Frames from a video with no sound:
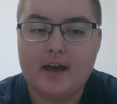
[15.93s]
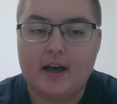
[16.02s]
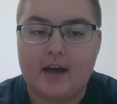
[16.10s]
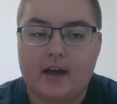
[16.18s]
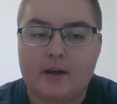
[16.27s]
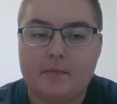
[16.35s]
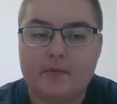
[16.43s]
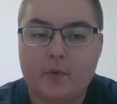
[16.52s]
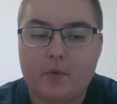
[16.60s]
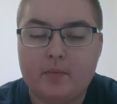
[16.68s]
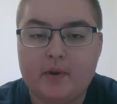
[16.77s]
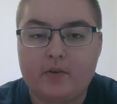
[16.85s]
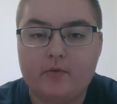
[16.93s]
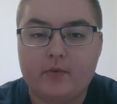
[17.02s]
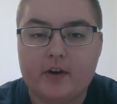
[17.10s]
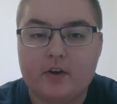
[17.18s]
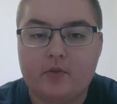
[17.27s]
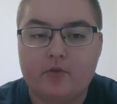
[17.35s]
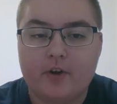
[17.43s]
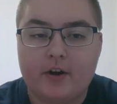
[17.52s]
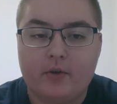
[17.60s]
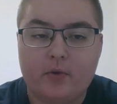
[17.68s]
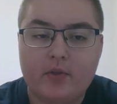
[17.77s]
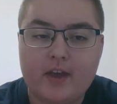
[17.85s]
I've always been afraid to try
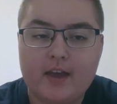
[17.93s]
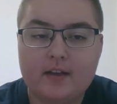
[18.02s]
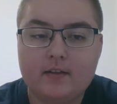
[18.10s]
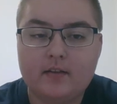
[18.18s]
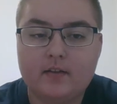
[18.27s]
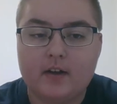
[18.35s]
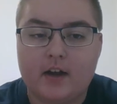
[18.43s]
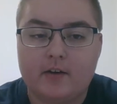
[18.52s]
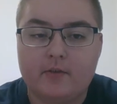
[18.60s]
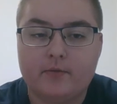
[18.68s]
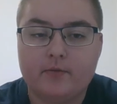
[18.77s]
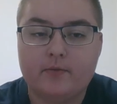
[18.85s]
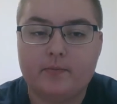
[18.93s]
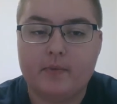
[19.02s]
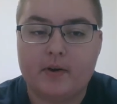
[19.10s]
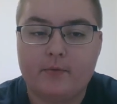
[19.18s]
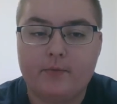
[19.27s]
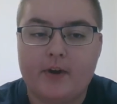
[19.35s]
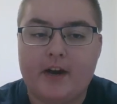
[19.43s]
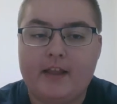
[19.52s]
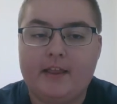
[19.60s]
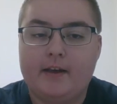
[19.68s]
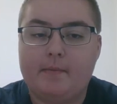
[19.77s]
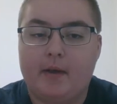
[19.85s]
new things. I've been
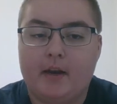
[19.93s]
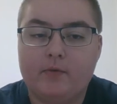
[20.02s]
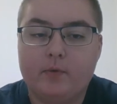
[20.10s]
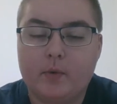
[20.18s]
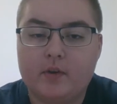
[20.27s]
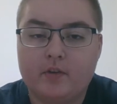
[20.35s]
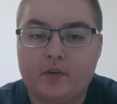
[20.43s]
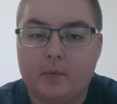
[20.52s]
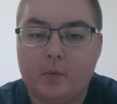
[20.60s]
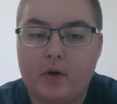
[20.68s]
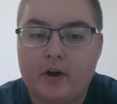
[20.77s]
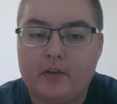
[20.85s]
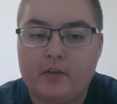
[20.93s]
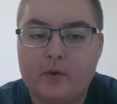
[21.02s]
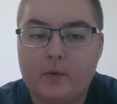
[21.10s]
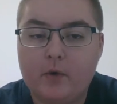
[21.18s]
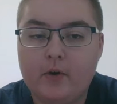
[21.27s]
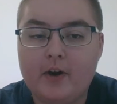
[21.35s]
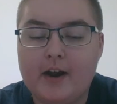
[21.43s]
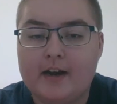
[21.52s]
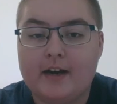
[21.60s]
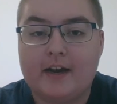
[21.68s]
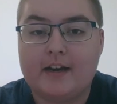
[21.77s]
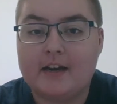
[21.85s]
afraid that my loved ones could walk out the door
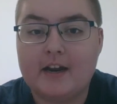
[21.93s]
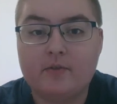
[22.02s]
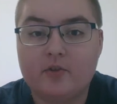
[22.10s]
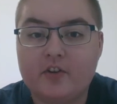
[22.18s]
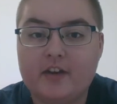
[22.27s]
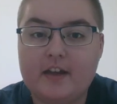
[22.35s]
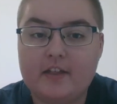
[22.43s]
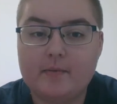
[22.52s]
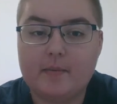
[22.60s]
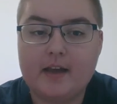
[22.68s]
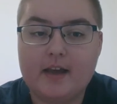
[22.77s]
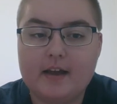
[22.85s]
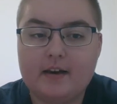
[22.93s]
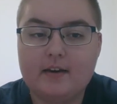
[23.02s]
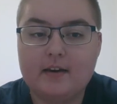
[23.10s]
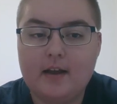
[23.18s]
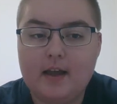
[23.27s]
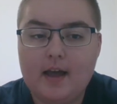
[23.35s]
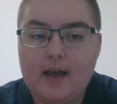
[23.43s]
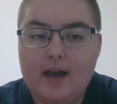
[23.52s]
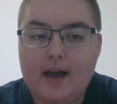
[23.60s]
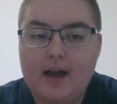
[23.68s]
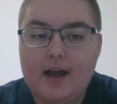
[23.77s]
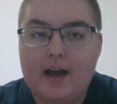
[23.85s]
and I'd never see them again.
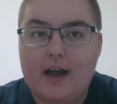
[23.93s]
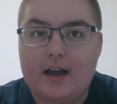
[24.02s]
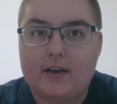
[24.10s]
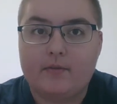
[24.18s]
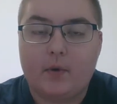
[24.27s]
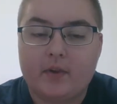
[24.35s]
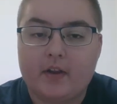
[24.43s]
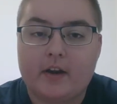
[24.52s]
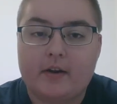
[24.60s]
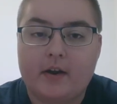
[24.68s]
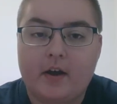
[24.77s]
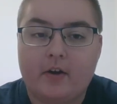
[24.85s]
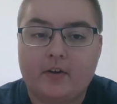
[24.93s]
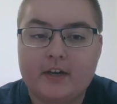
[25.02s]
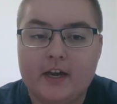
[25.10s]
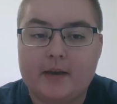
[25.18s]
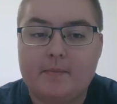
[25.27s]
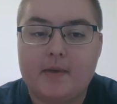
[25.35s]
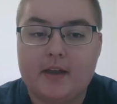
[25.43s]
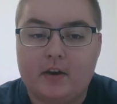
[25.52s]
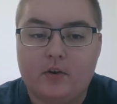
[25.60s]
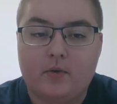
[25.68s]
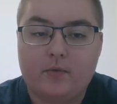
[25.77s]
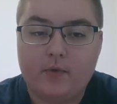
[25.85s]
I've always had a hard time
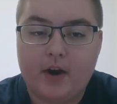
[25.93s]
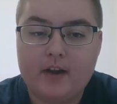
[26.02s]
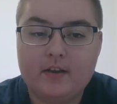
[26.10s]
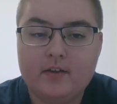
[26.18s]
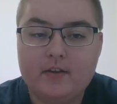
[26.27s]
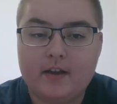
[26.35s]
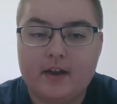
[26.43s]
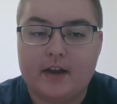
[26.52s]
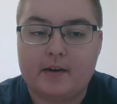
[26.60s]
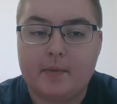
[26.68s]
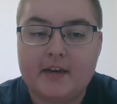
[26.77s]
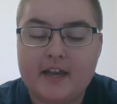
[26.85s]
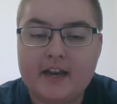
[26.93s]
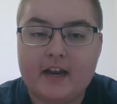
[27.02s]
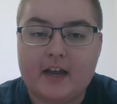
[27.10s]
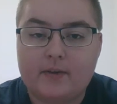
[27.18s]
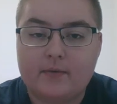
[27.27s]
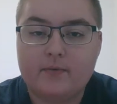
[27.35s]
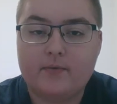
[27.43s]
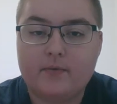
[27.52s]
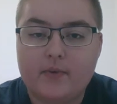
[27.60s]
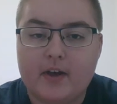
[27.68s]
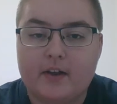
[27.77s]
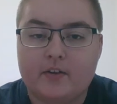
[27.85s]
making new friends, and my daily life
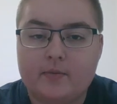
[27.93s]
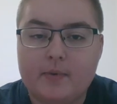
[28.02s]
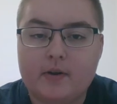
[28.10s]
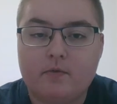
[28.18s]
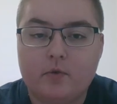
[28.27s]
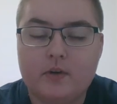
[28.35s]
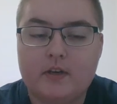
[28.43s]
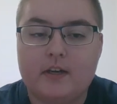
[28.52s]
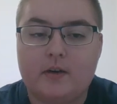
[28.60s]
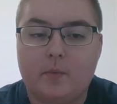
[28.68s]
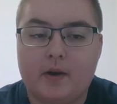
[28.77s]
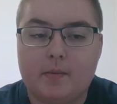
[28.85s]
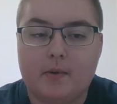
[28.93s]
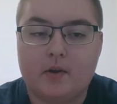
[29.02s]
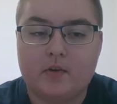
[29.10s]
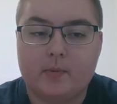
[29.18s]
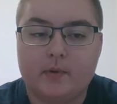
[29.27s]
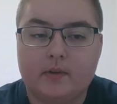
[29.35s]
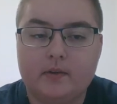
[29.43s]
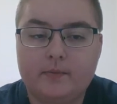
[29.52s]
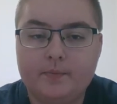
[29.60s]
has been routine when possible.